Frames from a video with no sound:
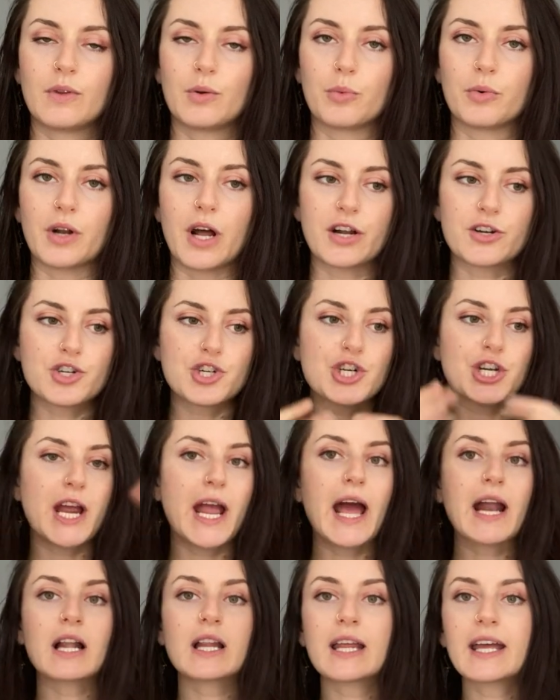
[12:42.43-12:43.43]
We're not
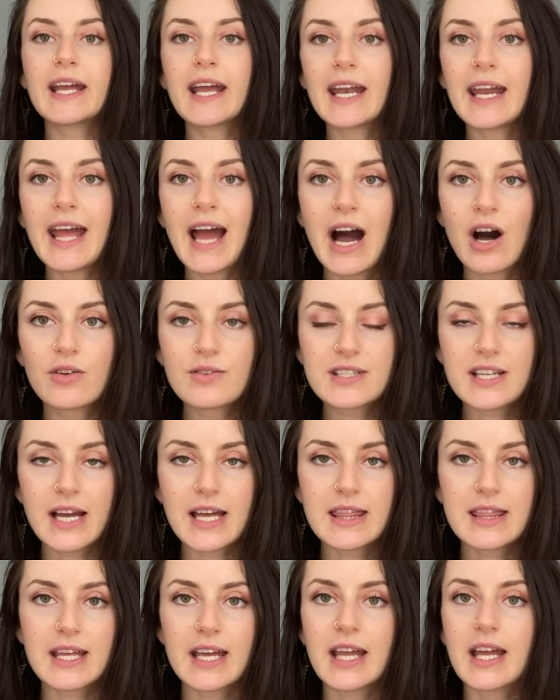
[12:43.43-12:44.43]
channeling any
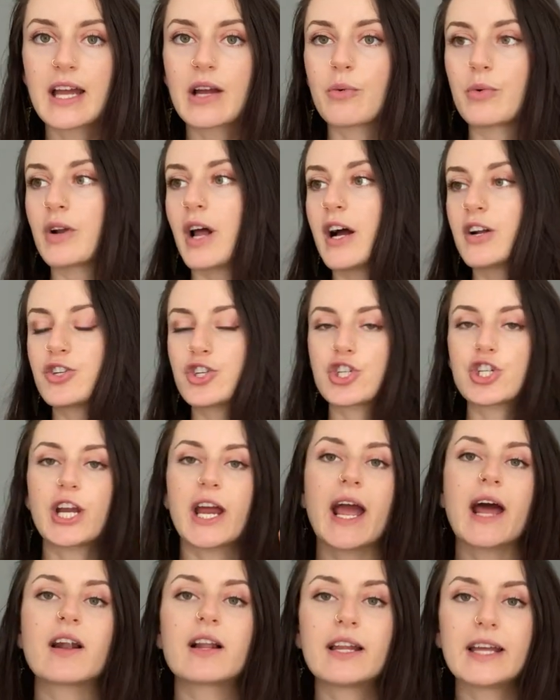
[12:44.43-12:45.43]
outside thing, we're not
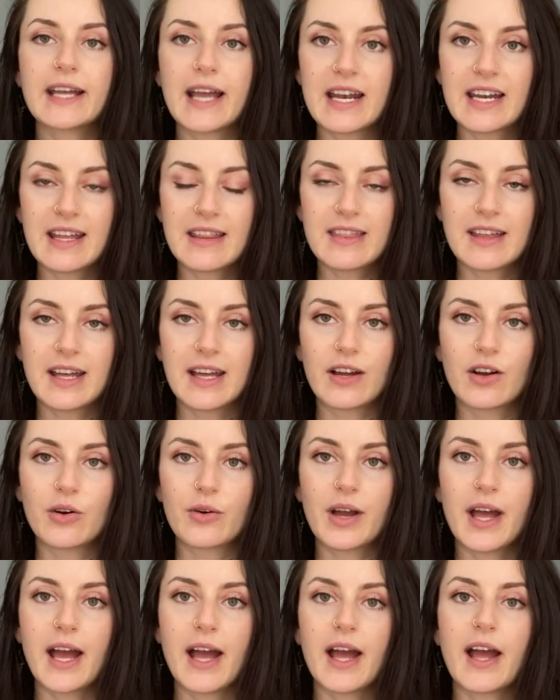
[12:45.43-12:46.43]
channeling anything,
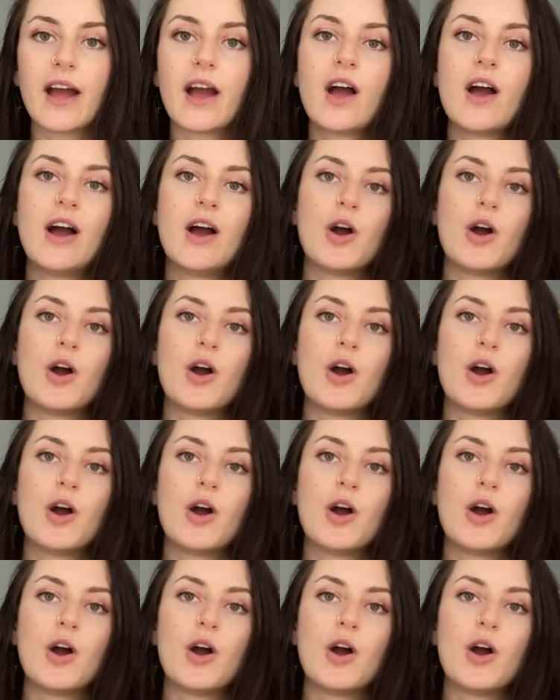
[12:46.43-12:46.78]
okay?